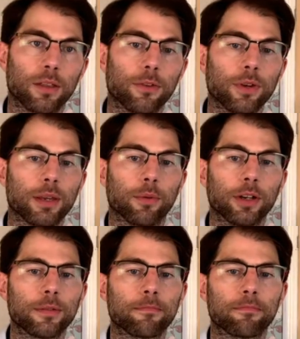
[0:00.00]
Thought you
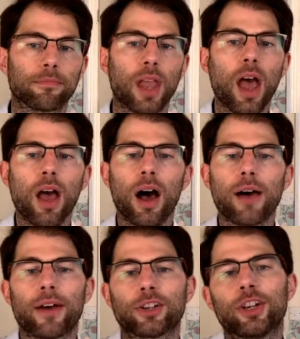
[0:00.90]
would.
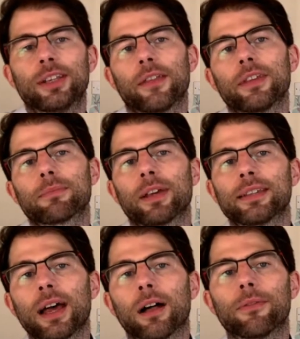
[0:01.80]
I've actually done this
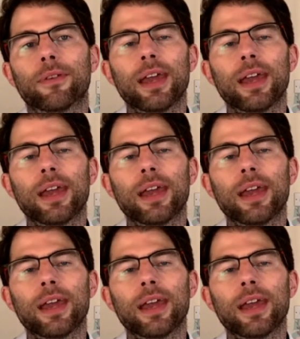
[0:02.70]
myself.